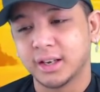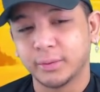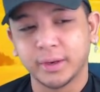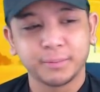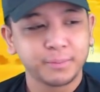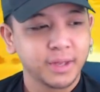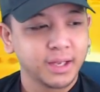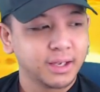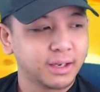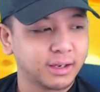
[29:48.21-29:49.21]
Anyway.
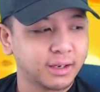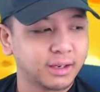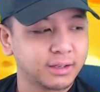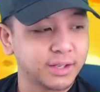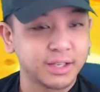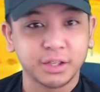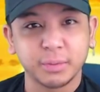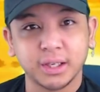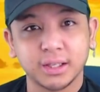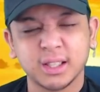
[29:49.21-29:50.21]
So that's
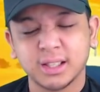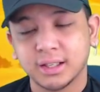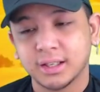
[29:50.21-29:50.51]
gonna be it.